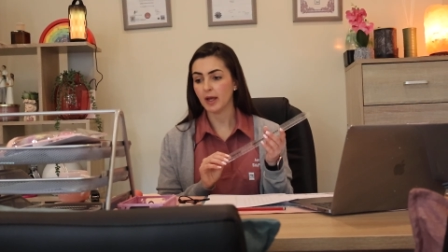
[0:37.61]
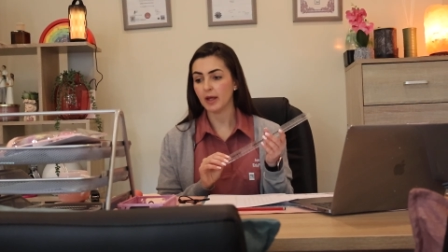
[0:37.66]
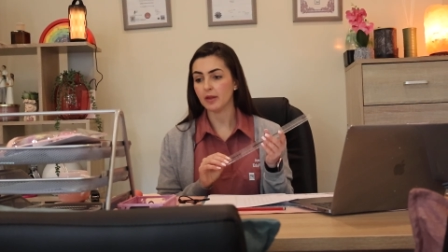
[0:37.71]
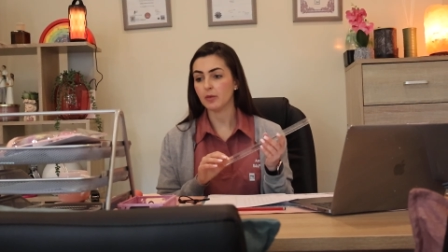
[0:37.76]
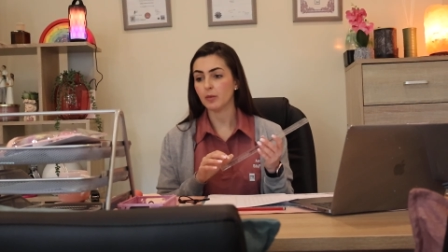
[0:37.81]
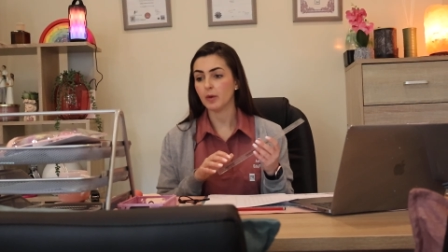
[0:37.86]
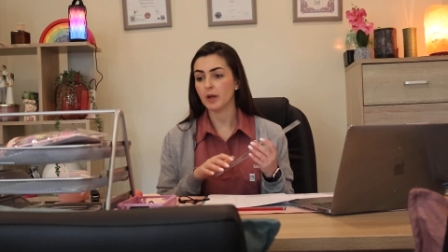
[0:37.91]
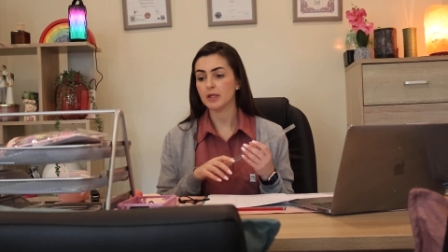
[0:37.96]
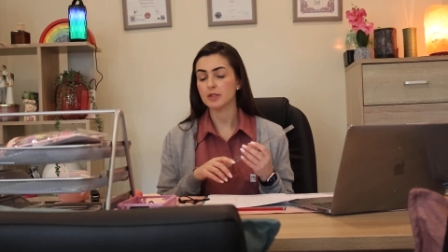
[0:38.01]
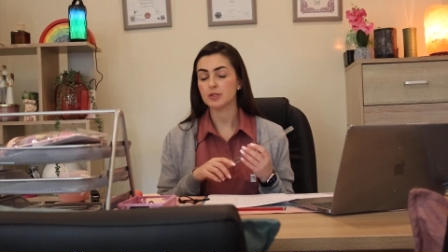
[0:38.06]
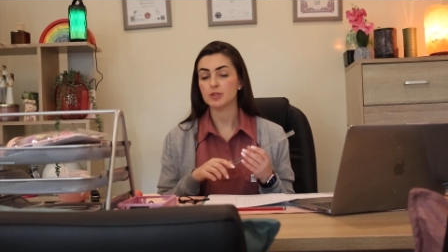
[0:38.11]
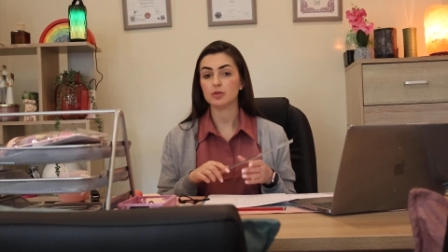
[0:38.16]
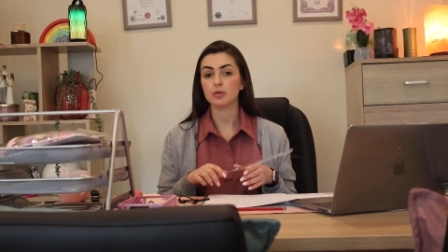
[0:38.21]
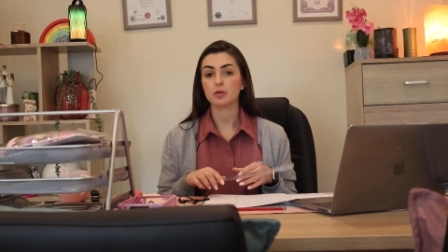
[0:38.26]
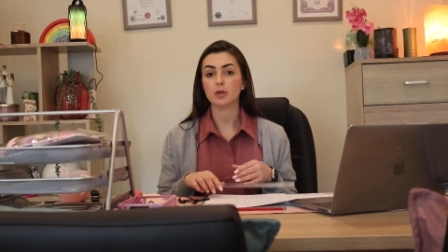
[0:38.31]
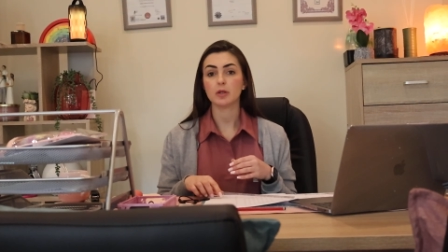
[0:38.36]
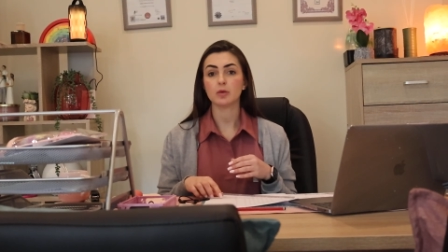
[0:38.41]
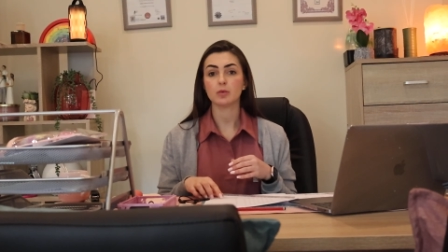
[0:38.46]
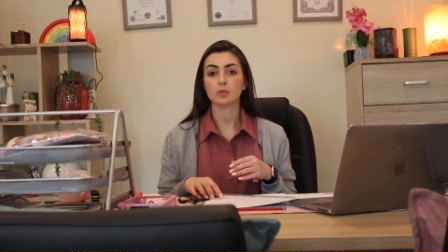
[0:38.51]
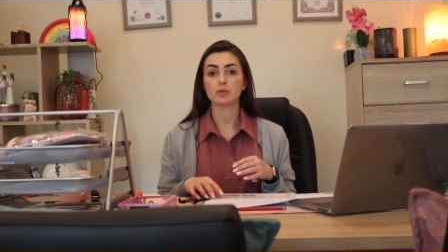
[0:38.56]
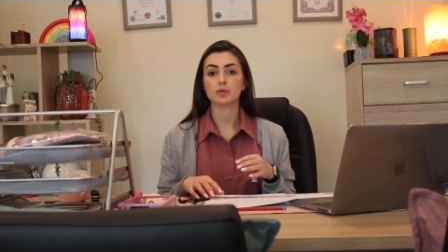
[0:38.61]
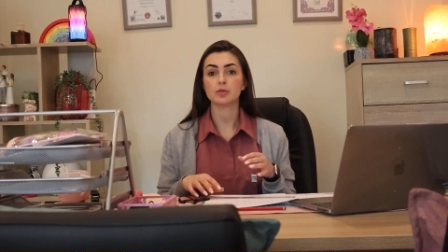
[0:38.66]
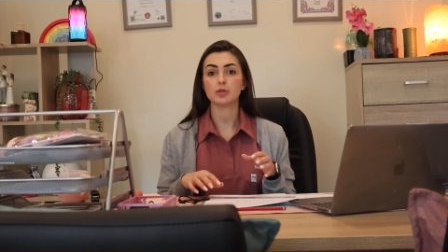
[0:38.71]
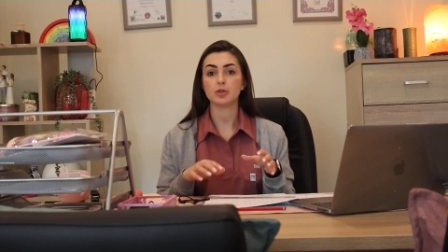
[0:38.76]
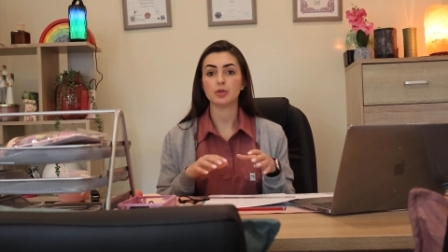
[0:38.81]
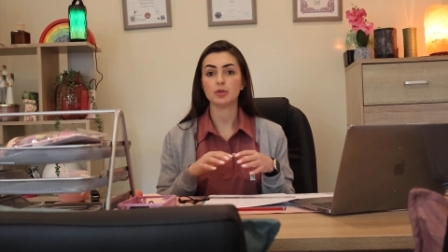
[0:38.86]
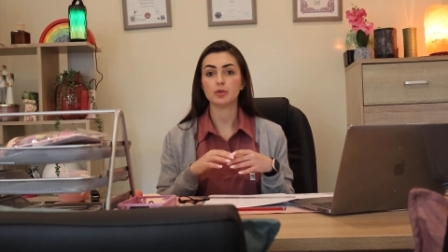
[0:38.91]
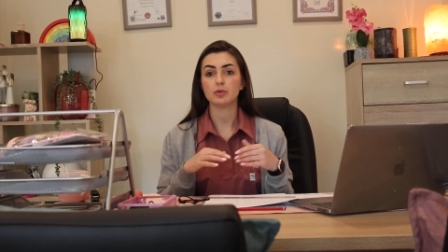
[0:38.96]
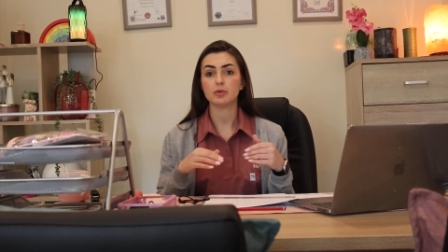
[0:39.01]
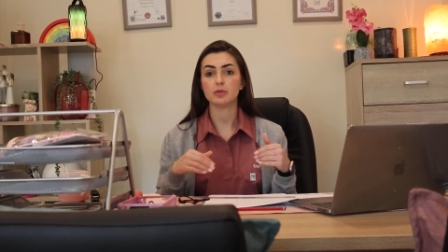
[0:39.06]
Otherwise, you can also
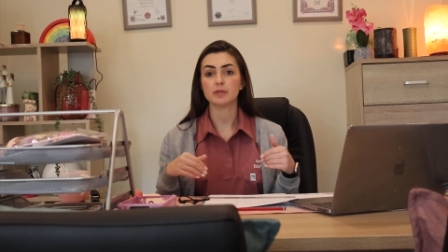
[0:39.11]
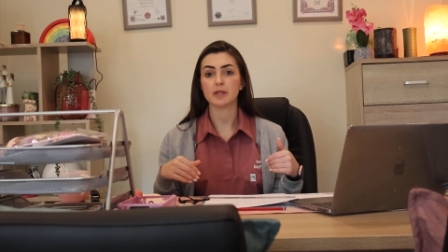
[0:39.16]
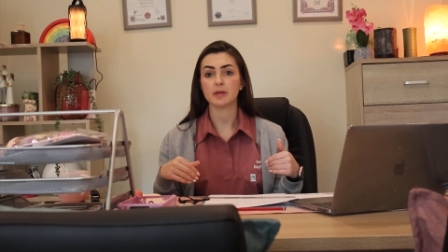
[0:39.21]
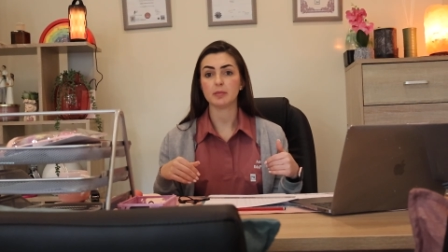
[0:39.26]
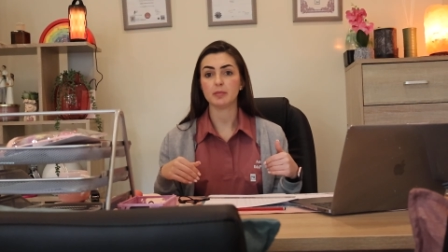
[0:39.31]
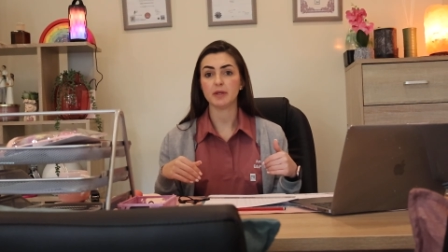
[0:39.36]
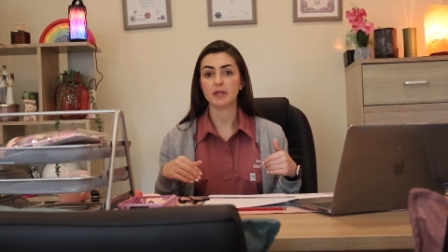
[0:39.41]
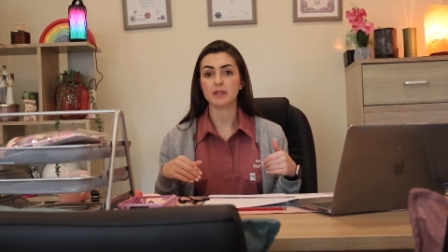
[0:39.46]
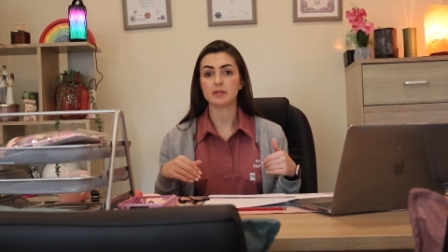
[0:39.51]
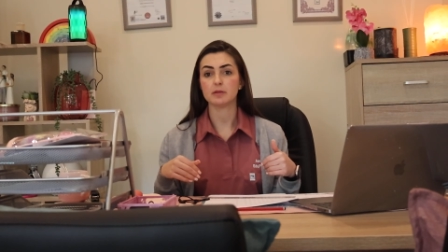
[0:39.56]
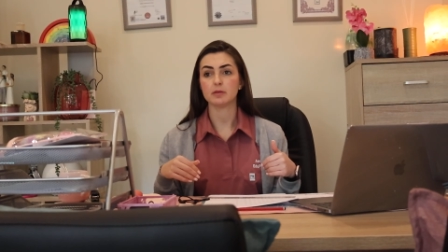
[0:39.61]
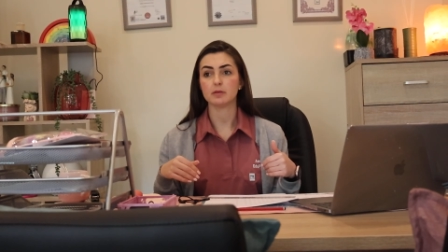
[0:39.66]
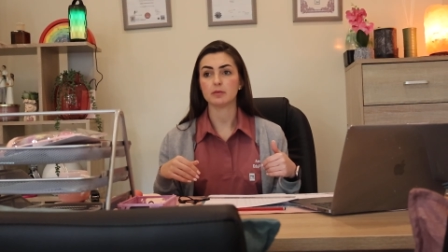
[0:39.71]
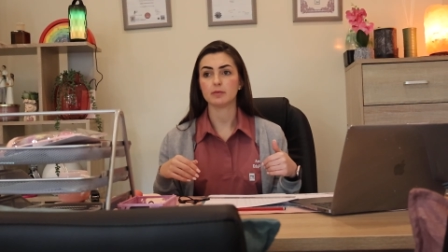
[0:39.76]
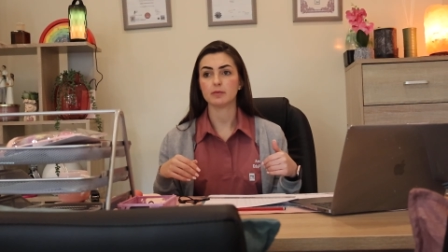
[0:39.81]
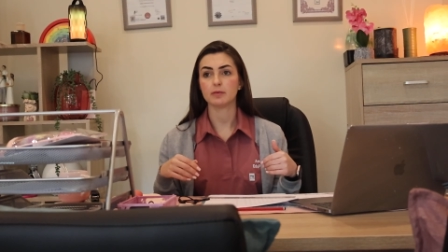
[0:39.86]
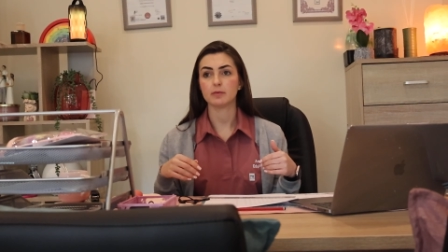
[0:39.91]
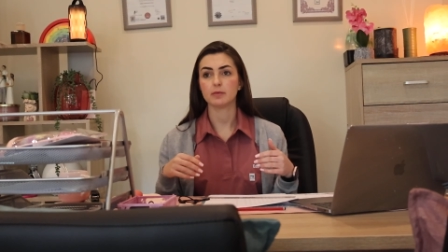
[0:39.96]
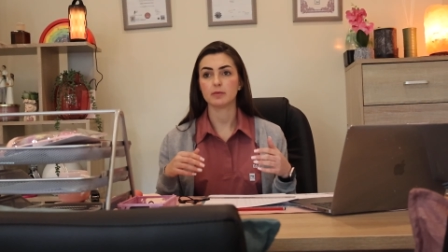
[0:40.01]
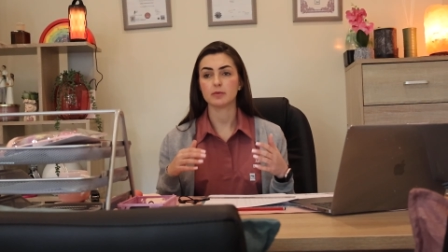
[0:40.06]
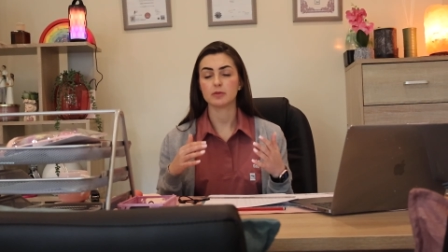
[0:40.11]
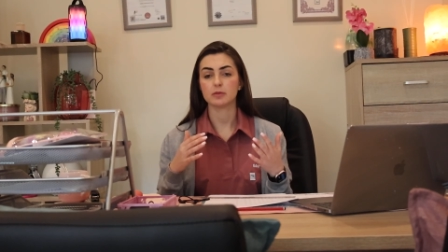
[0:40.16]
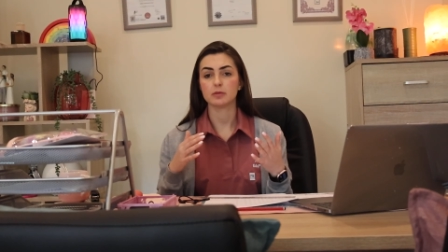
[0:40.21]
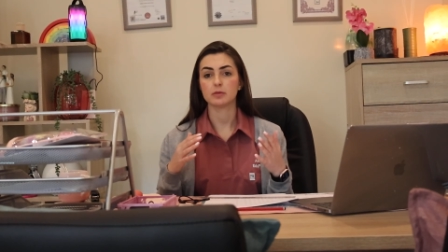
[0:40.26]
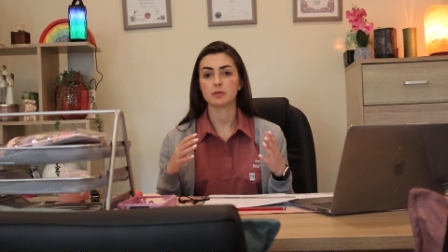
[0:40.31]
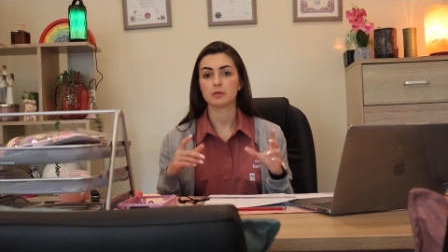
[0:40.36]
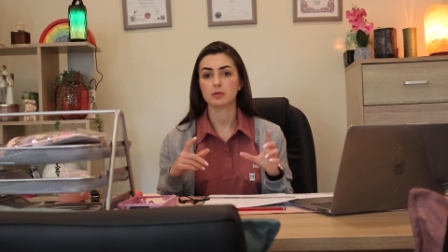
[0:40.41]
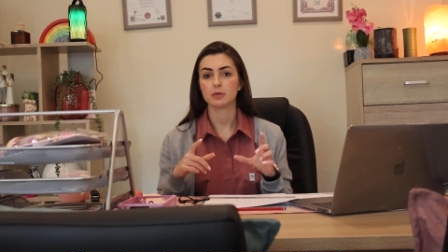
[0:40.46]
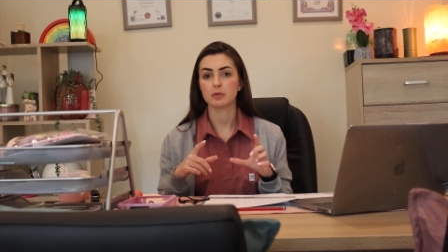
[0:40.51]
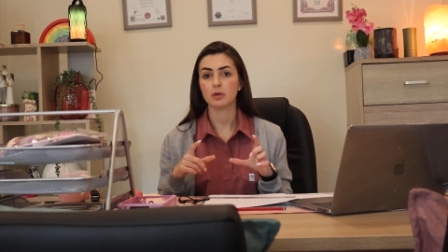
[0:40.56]
use a piece of
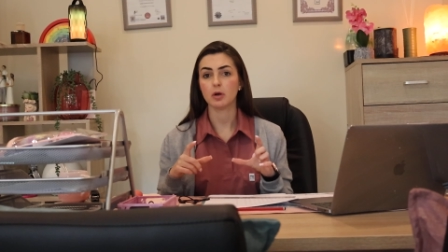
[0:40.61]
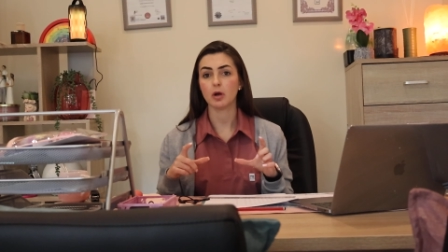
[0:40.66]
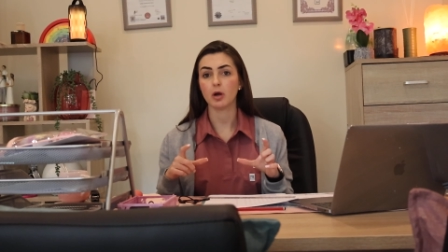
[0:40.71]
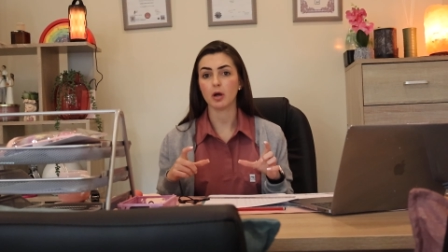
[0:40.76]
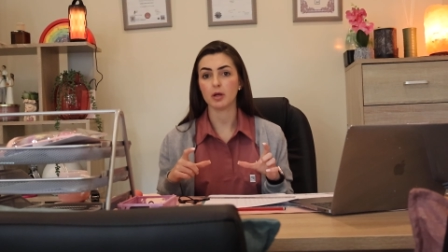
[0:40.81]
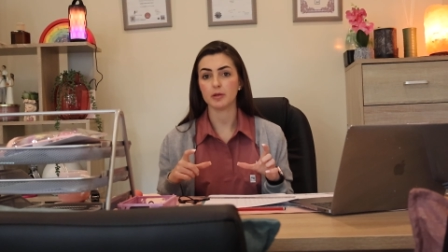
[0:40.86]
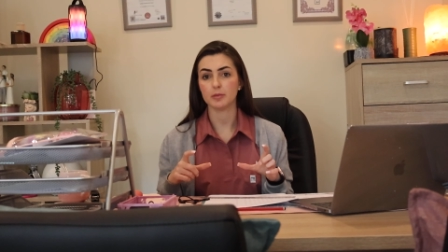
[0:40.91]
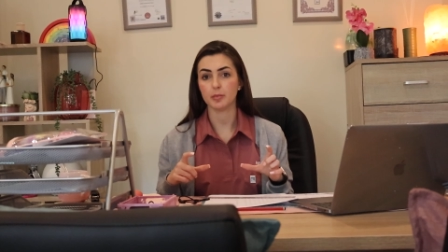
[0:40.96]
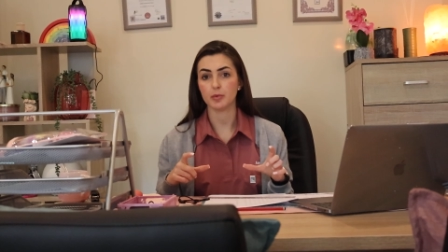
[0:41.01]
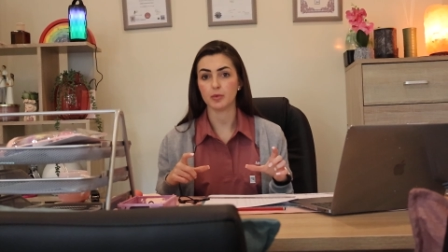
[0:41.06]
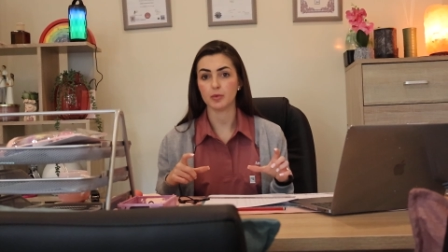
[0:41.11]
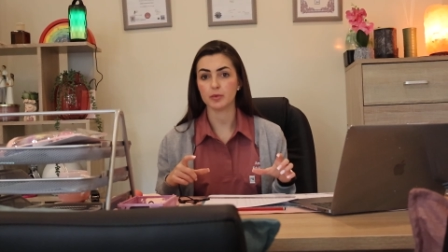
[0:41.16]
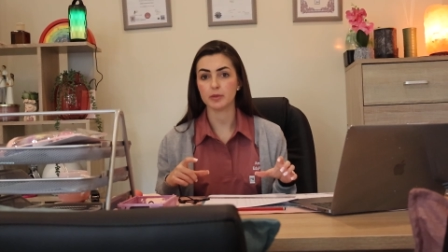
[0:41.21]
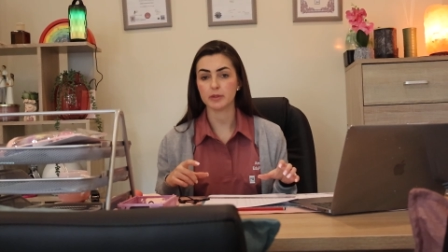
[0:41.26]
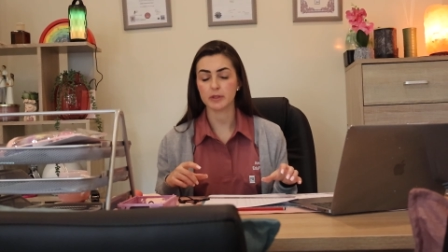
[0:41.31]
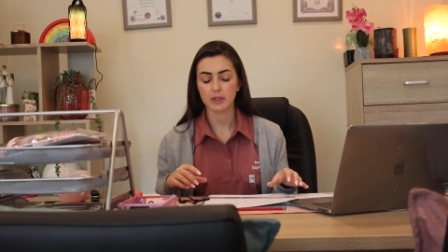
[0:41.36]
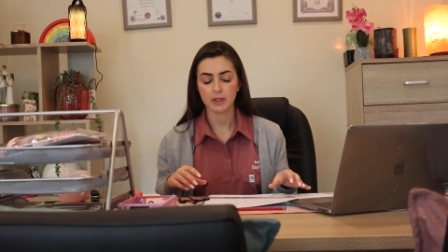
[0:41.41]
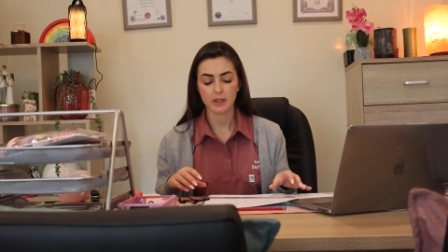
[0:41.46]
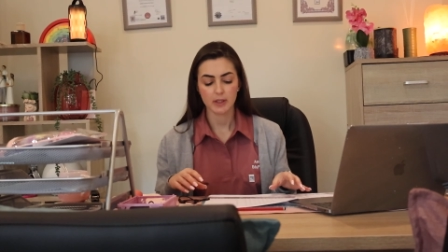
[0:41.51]
cardboard.